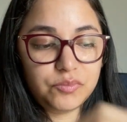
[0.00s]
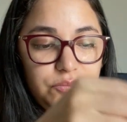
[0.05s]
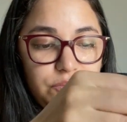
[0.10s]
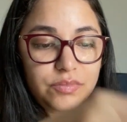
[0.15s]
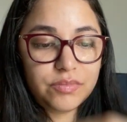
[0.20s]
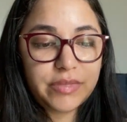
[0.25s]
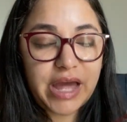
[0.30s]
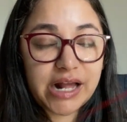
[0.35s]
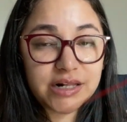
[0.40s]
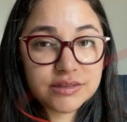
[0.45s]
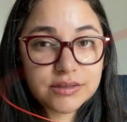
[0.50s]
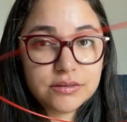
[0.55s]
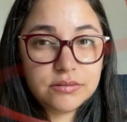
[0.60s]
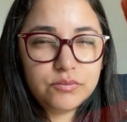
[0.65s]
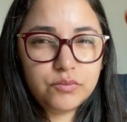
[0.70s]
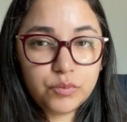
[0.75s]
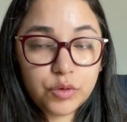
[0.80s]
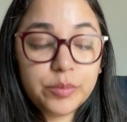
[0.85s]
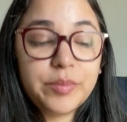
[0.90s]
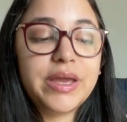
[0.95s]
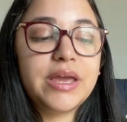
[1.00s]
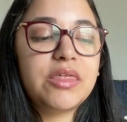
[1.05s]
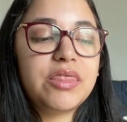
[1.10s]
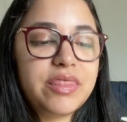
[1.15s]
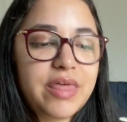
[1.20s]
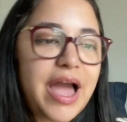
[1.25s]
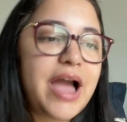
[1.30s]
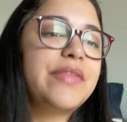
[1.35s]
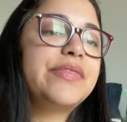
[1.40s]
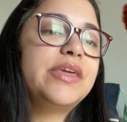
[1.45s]
That will make
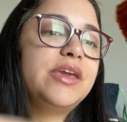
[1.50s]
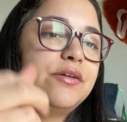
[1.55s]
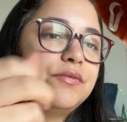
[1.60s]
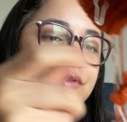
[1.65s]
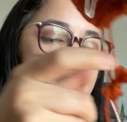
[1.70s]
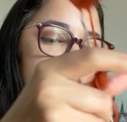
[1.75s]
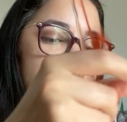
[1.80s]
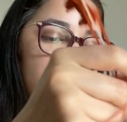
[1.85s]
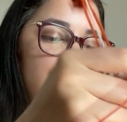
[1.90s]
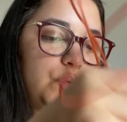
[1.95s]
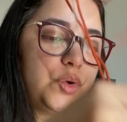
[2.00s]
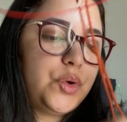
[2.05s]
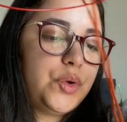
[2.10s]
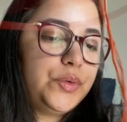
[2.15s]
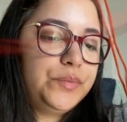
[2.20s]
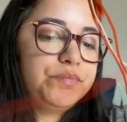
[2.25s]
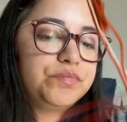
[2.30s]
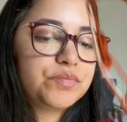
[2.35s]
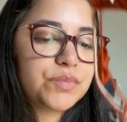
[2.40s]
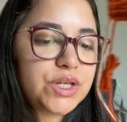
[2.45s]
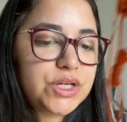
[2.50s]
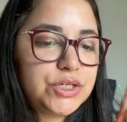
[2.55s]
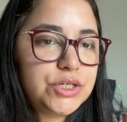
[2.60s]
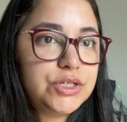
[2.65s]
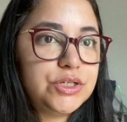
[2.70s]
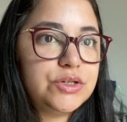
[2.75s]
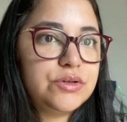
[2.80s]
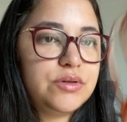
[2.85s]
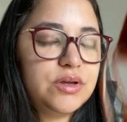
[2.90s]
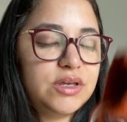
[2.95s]
that the official goal, to
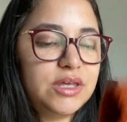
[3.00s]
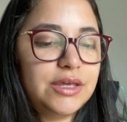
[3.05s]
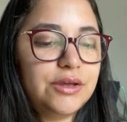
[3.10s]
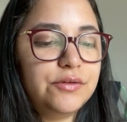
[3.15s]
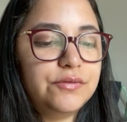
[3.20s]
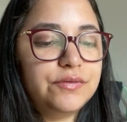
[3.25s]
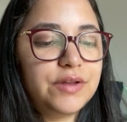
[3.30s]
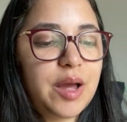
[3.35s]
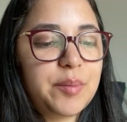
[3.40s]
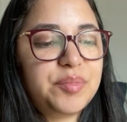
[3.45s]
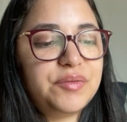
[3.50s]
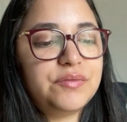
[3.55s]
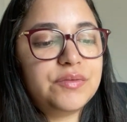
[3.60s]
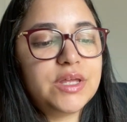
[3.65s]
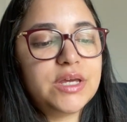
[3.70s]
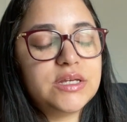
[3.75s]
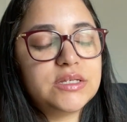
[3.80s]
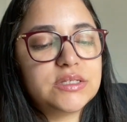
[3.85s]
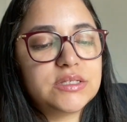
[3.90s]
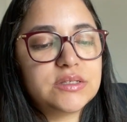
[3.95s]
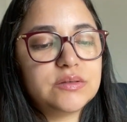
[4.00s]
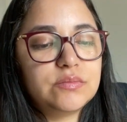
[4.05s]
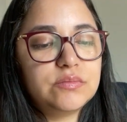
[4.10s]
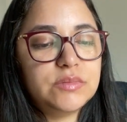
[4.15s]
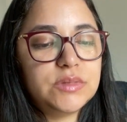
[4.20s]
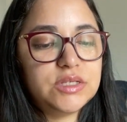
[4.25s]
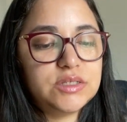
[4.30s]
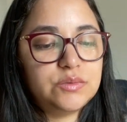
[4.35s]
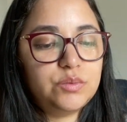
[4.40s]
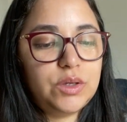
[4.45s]
do the heel flap of this
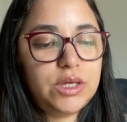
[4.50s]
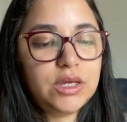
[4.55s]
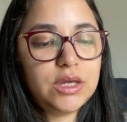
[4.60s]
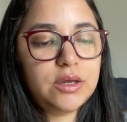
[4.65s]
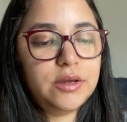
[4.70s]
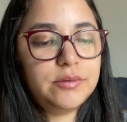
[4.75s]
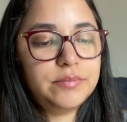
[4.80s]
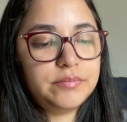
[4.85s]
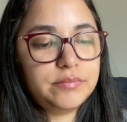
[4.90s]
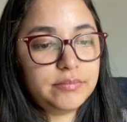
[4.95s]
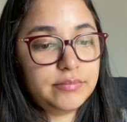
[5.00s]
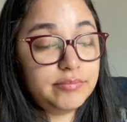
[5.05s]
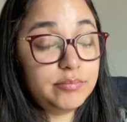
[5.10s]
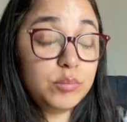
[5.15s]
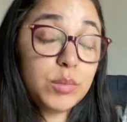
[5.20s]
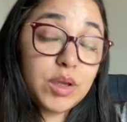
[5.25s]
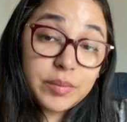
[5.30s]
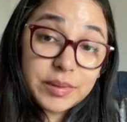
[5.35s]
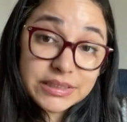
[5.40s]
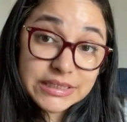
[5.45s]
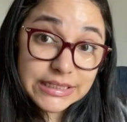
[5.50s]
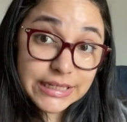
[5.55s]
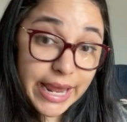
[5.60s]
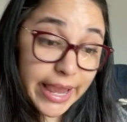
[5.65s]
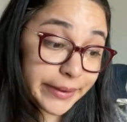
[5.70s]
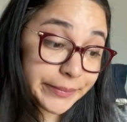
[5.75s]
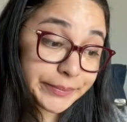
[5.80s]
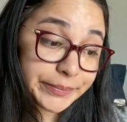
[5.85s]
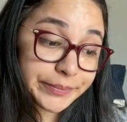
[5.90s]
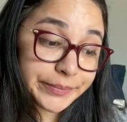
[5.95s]
week. Maybe
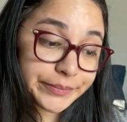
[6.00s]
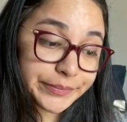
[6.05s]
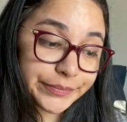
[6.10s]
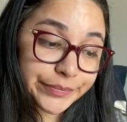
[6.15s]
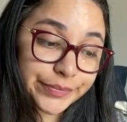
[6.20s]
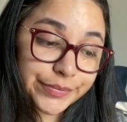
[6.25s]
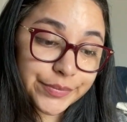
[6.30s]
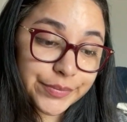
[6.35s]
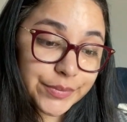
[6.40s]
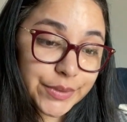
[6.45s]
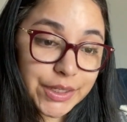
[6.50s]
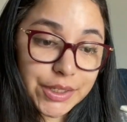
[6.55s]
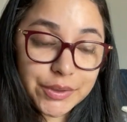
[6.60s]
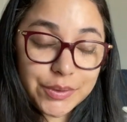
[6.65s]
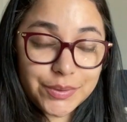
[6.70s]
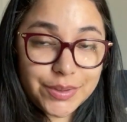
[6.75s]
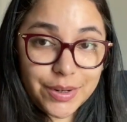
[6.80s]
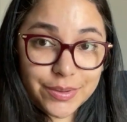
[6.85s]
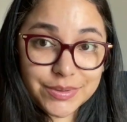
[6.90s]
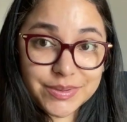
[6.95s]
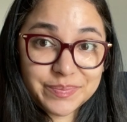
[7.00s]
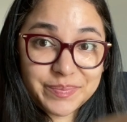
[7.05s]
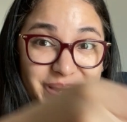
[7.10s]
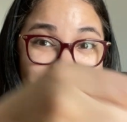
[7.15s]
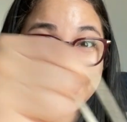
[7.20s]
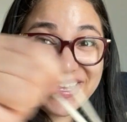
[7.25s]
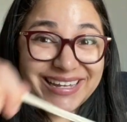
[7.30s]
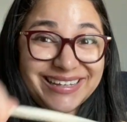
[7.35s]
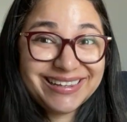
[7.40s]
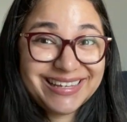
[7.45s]
today. Who knows?
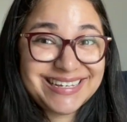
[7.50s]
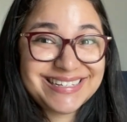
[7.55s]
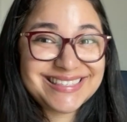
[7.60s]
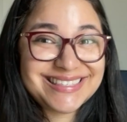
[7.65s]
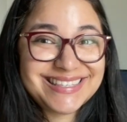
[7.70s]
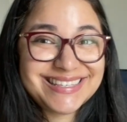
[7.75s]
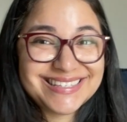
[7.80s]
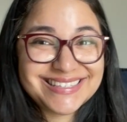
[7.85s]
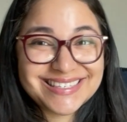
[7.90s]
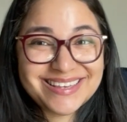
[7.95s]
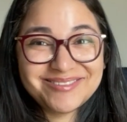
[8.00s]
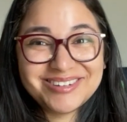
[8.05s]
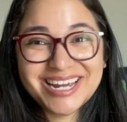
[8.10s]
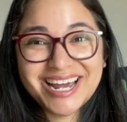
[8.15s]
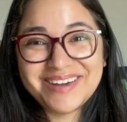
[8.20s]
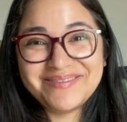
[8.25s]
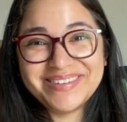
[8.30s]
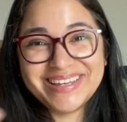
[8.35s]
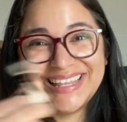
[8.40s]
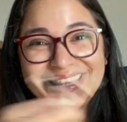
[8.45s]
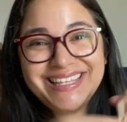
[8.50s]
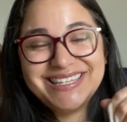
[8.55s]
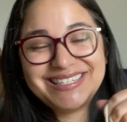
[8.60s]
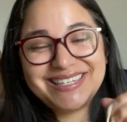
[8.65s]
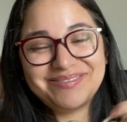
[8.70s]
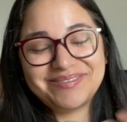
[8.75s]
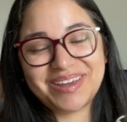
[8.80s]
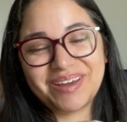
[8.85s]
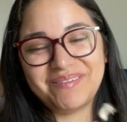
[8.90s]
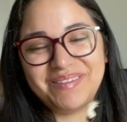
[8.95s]
But at least sometime in this
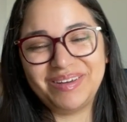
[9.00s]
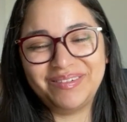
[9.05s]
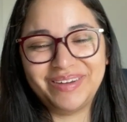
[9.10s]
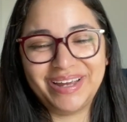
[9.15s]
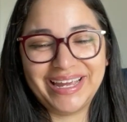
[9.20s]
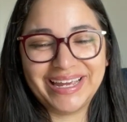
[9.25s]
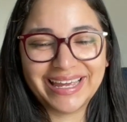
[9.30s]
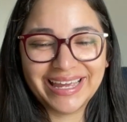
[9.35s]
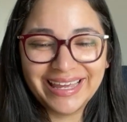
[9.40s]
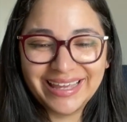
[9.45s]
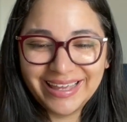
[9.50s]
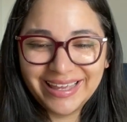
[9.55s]
upcoming week.